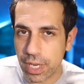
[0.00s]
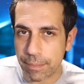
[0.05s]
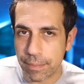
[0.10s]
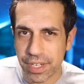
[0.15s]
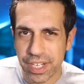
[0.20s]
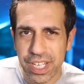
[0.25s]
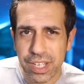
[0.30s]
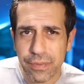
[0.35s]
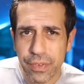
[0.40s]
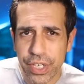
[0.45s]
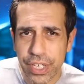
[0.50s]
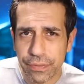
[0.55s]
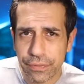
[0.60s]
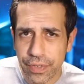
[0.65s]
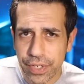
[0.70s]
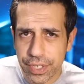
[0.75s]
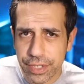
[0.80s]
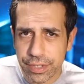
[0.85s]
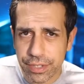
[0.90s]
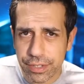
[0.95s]
even if
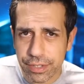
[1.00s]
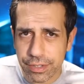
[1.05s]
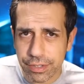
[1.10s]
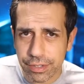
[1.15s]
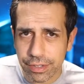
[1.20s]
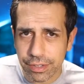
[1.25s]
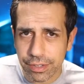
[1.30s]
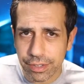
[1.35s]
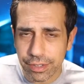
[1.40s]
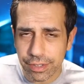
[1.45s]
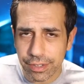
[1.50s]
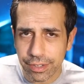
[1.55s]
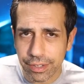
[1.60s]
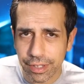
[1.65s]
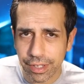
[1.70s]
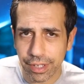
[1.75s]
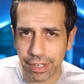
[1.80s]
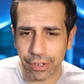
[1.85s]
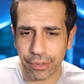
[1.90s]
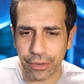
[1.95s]
it's
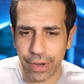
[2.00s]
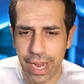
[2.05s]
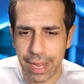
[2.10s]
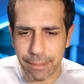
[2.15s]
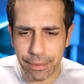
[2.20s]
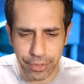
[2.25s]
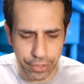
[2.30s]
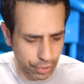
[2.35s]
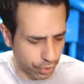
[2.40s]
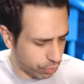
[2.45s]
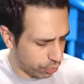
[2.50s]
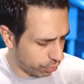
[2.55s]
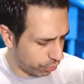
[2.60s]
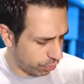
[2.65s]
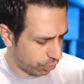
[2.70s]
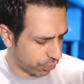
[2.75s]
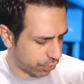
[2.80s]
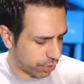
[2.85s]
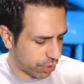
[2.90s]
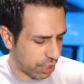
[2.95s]
grabbing the good
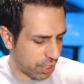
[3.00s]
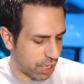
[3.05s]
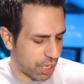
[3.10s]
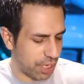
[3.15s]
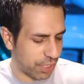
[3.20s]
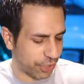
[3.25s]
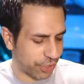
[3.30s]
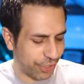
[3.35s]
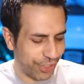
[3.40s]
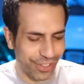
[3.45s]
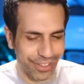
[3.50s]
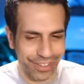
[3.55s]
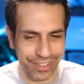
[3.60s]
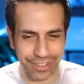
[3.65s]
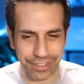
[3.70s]
old collar. This